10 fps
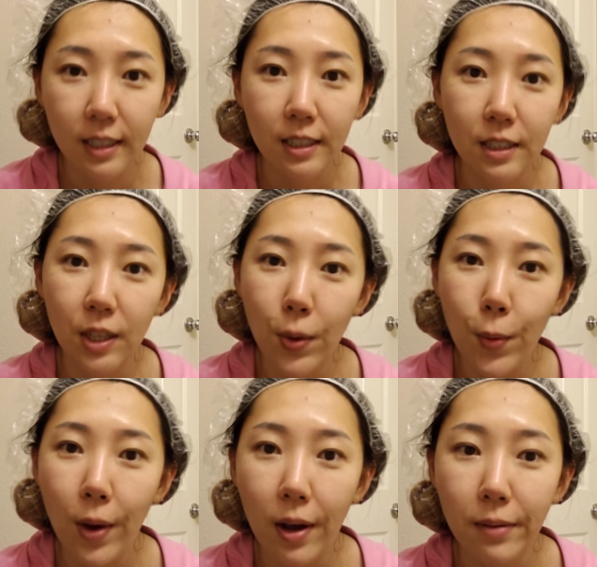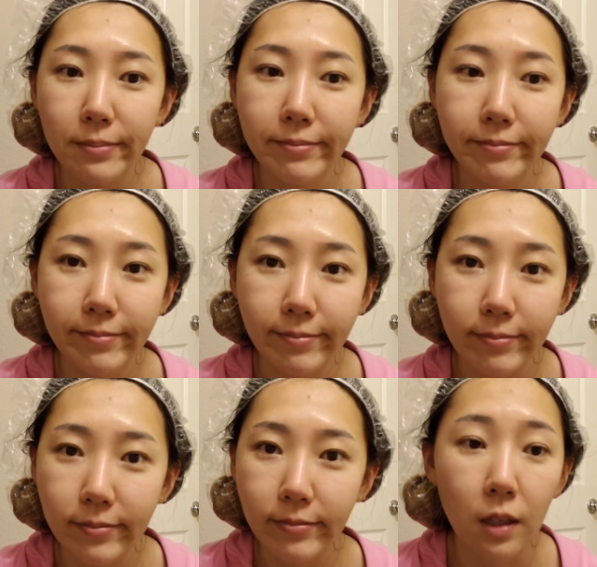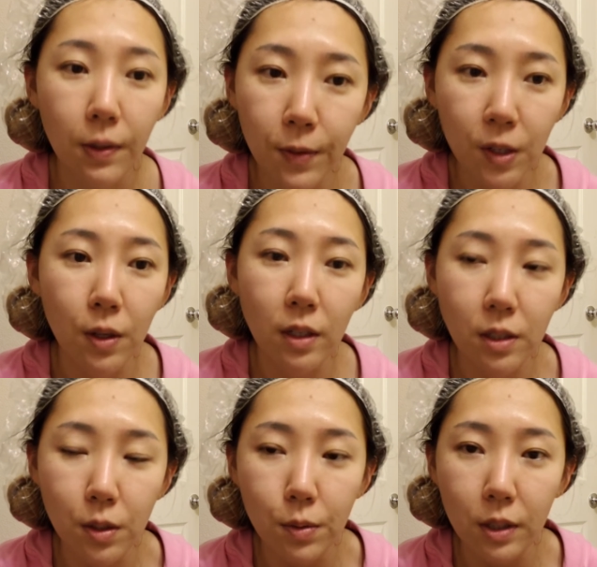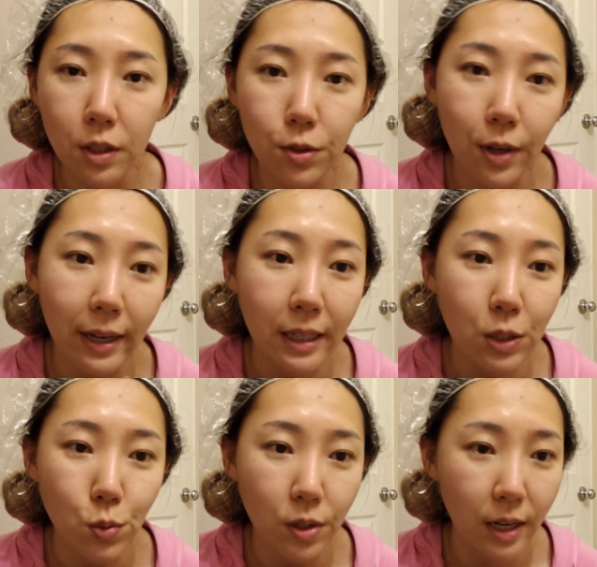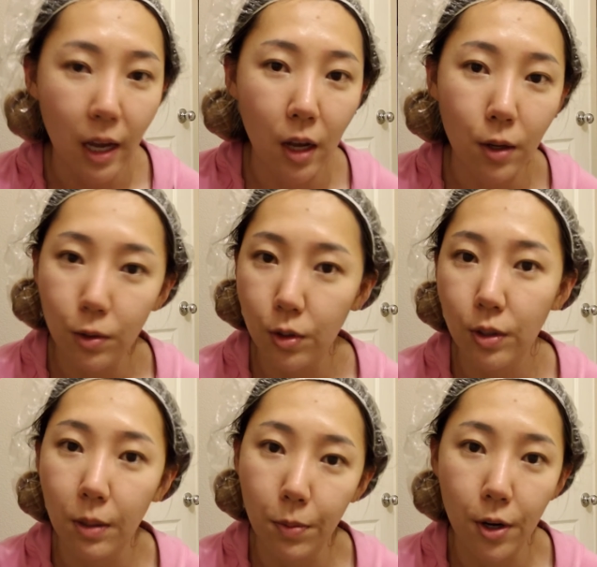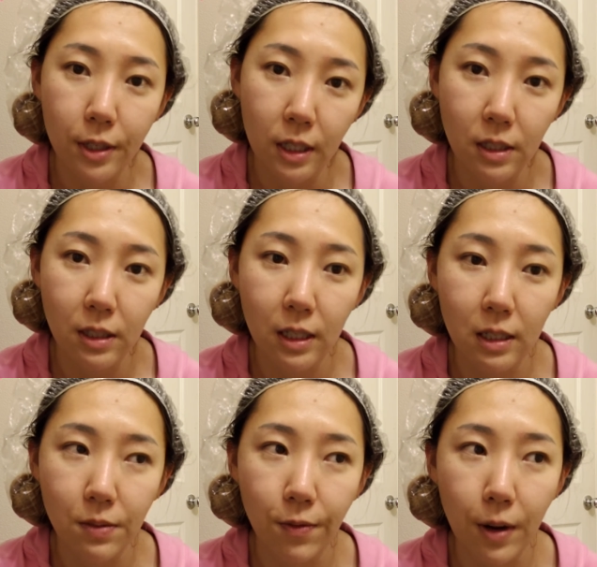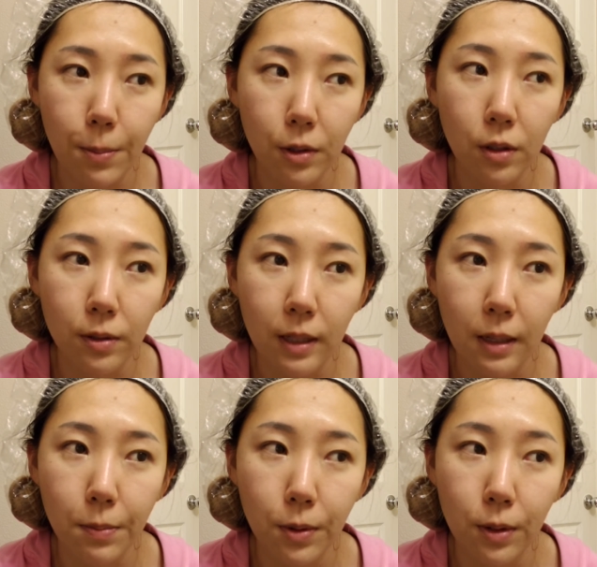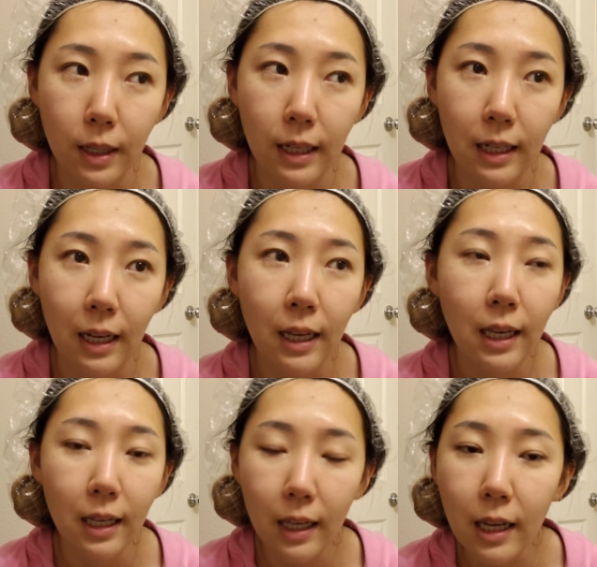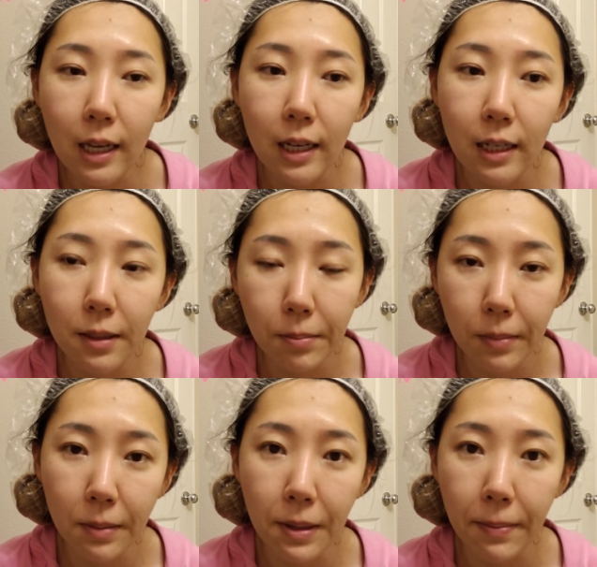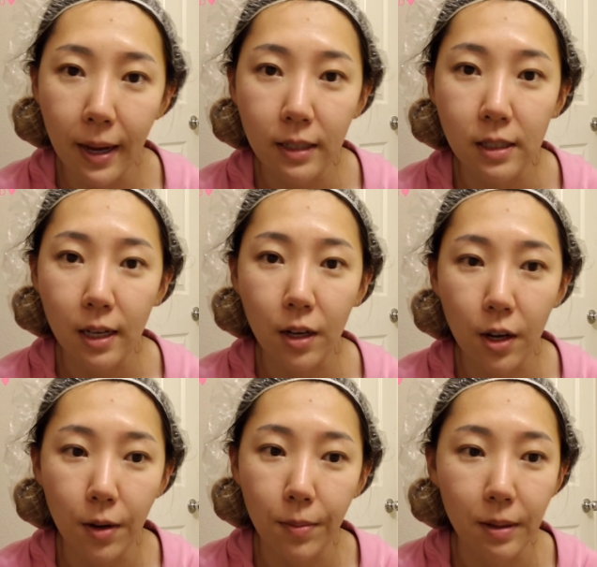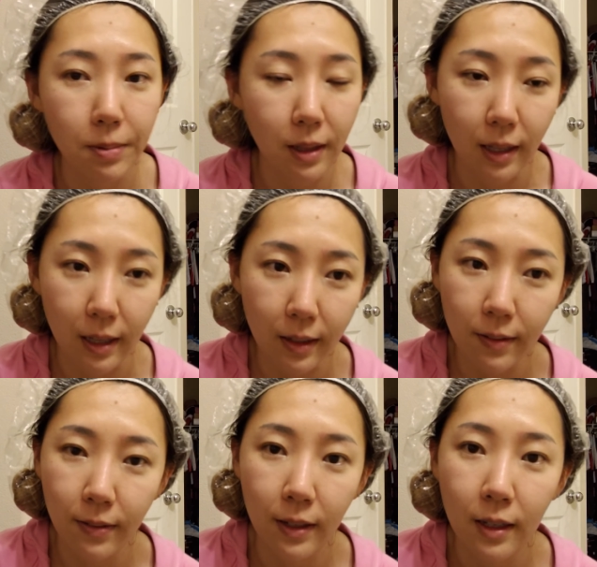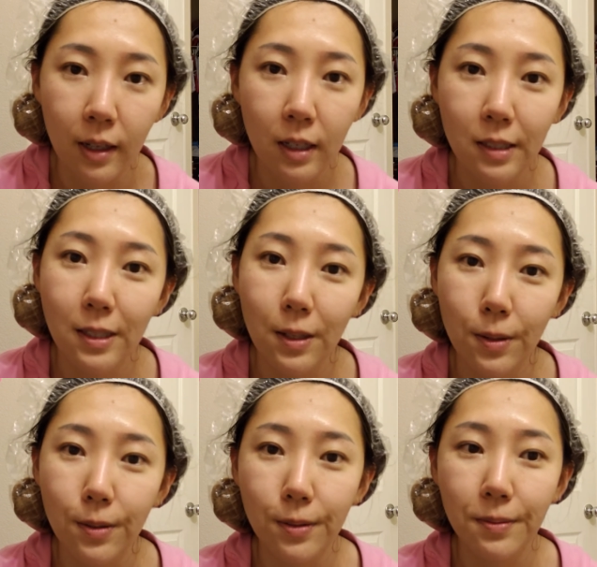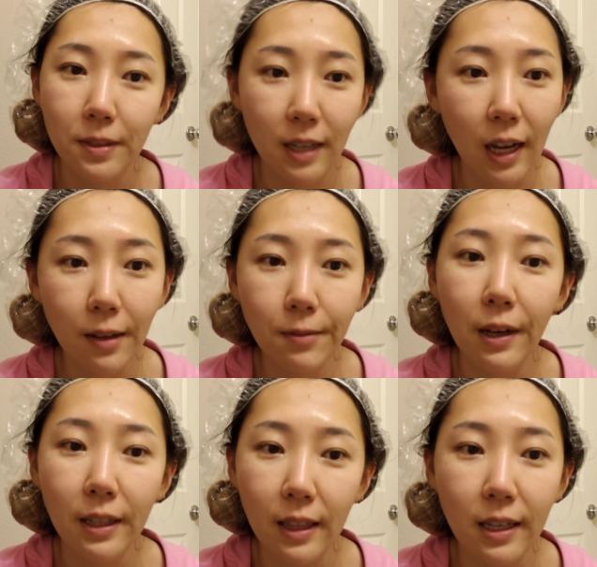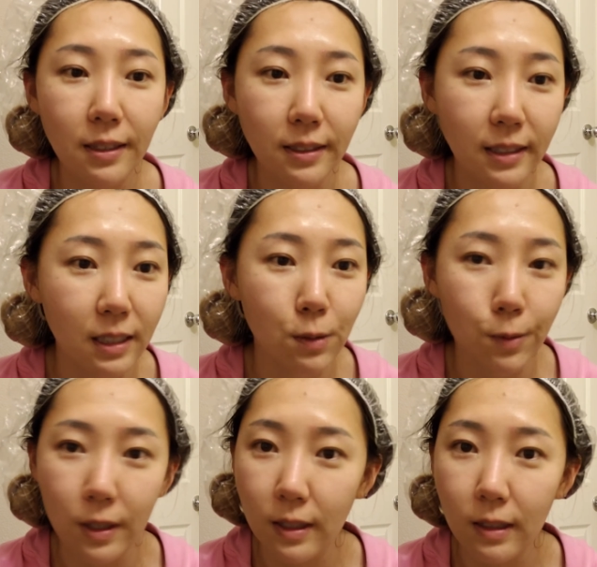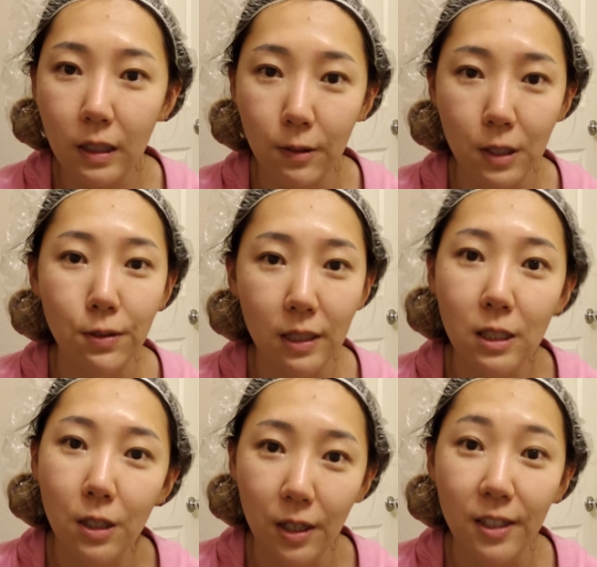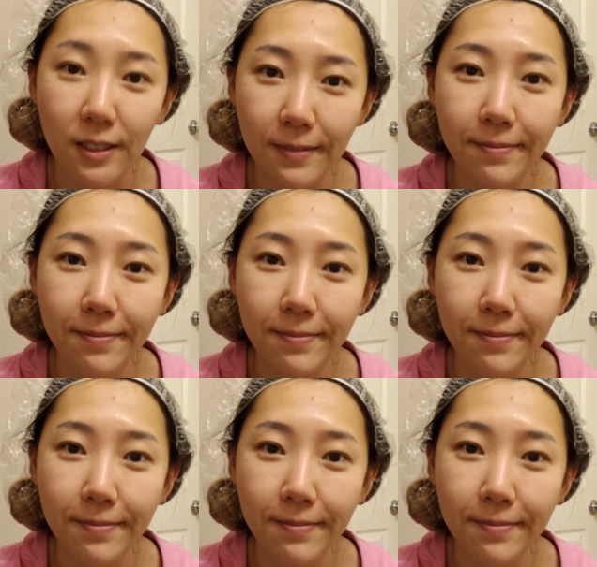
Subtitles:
So if you also want to try this one out, you can purchase this from Ulta Beauty and mimibags.com, I believe. So yeah, I think this one is good.